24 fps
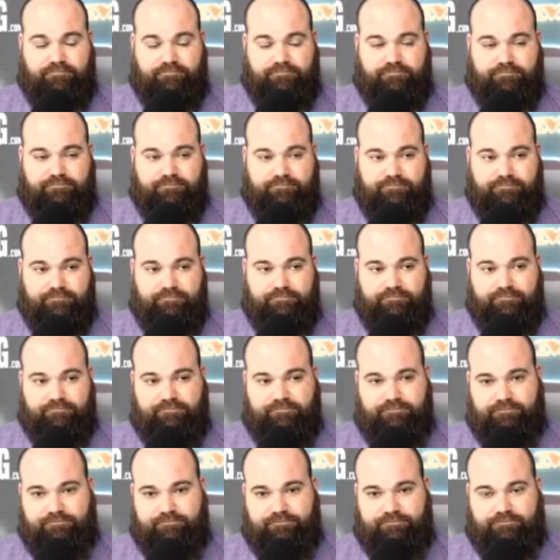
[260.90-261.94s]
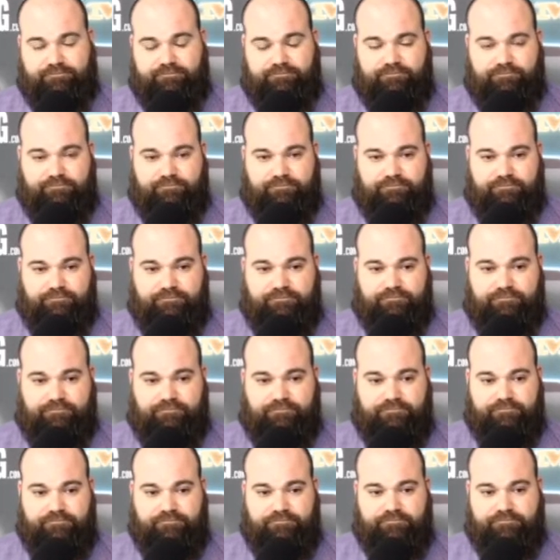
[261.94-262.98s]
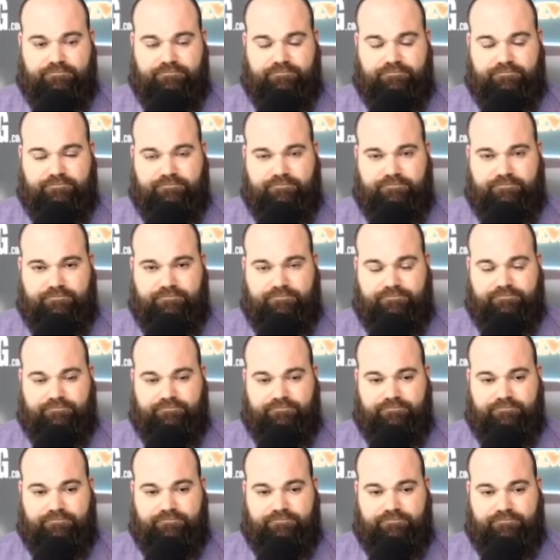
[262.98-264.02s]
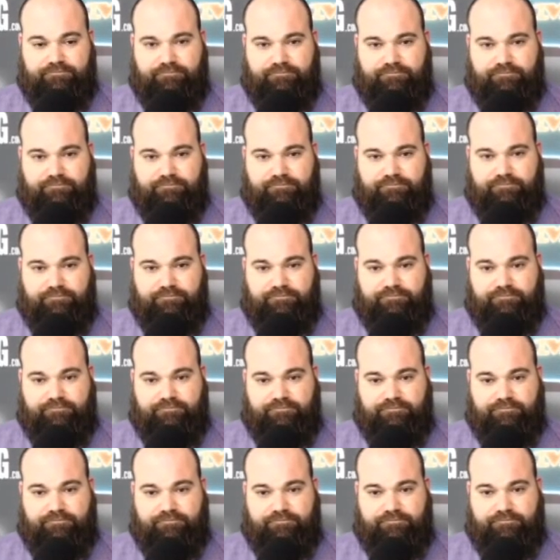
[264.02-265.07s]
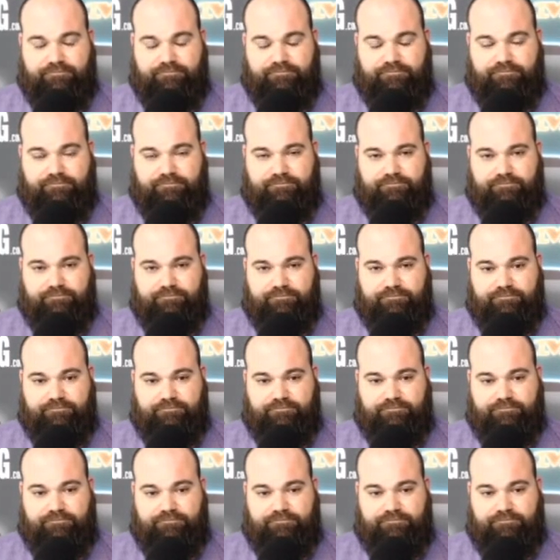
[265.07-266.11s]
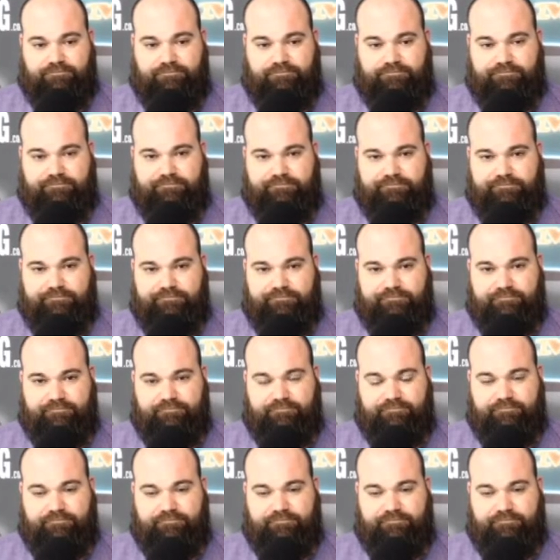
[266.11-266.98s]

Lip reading: [no speech]